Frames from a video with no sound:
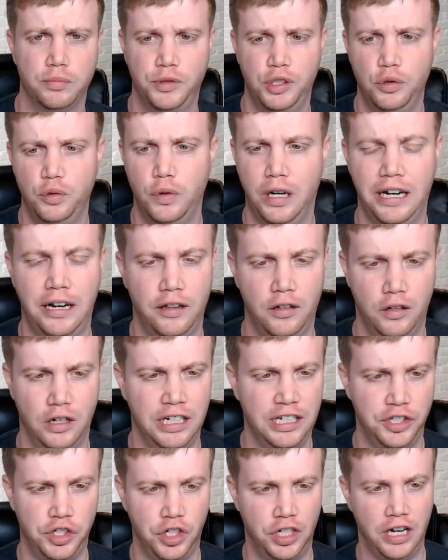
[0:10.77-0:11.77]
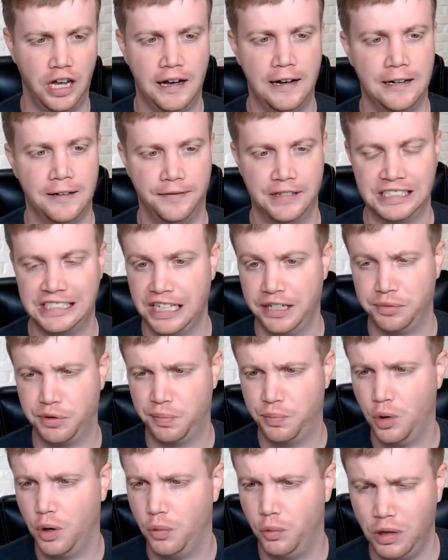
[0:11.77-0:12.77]
to another edition of the Sam's
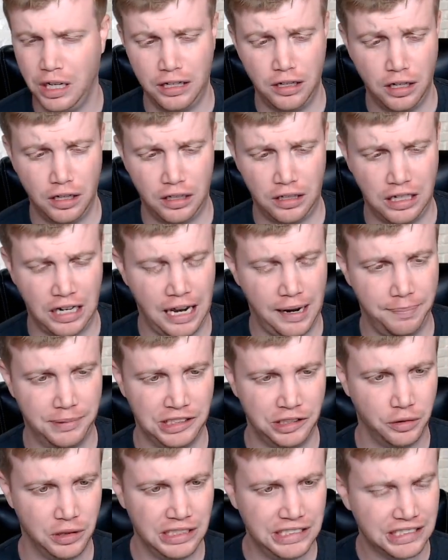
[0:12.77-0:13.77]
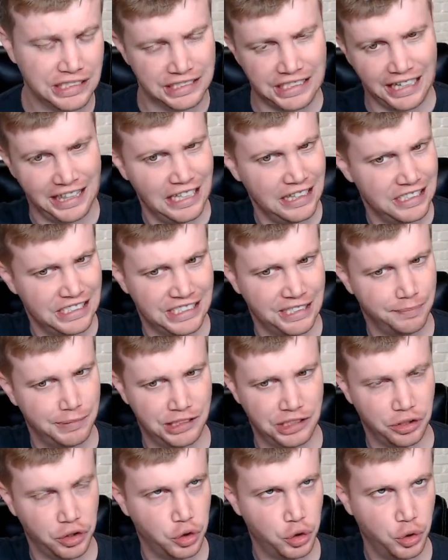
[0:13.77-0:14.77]
Report. What episode is this? I think this is
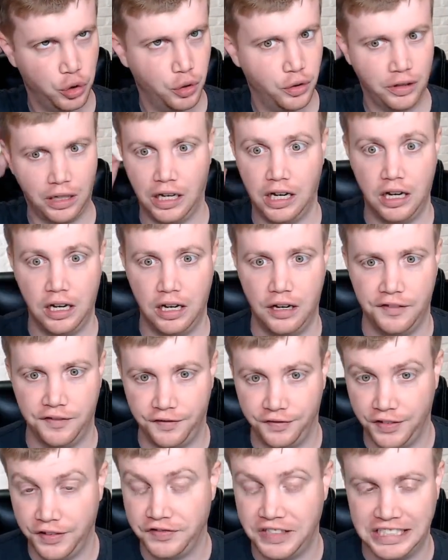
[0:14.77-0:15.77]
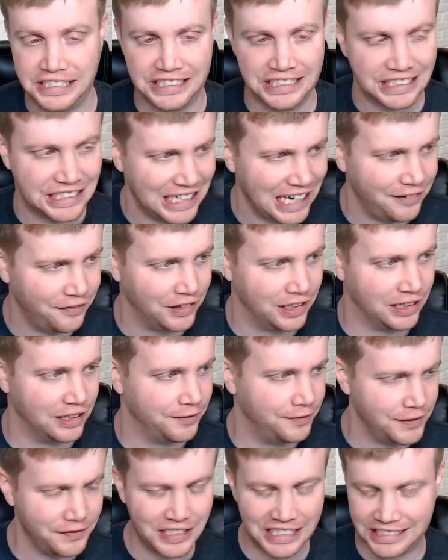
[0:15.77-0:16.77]
episode 57.
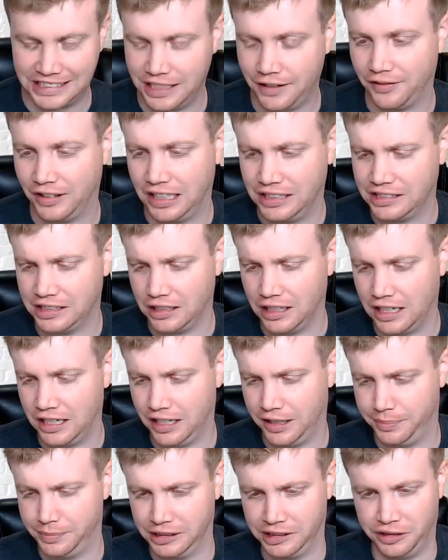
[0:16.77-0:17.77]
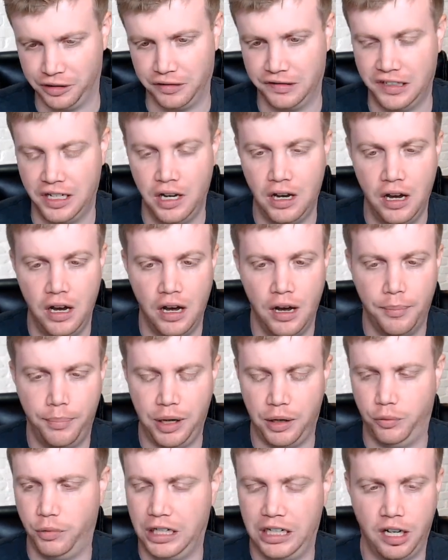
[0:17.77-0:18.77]
57, that's a lot of episodes.
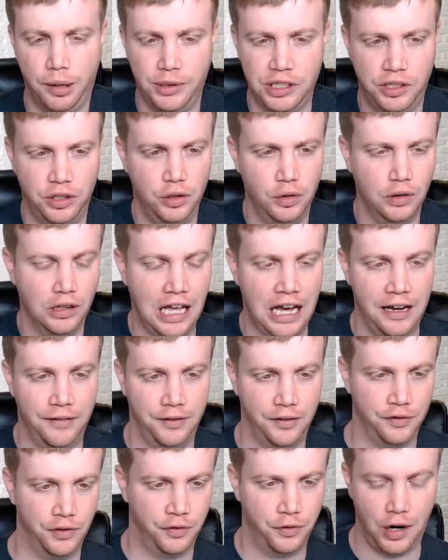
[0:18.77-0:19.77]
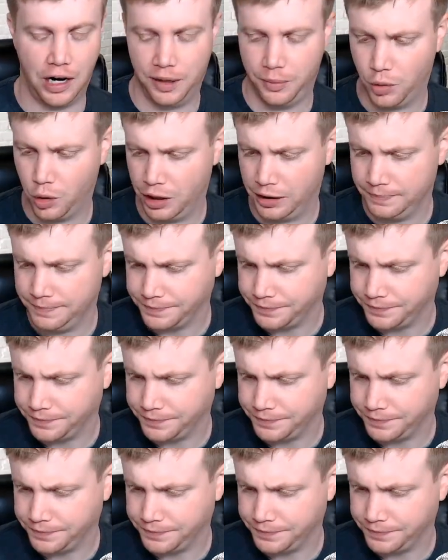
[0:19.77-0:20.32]
But we're coming to you live every Friday morning,